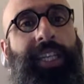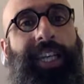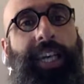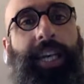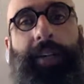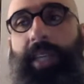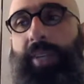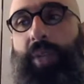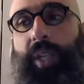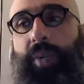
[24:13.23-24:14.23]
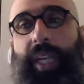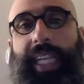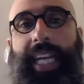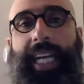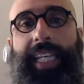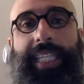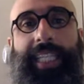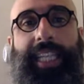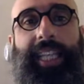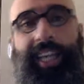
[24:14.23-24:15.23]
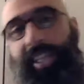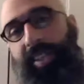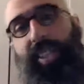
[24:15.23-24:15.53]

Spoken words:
Iran has a lot of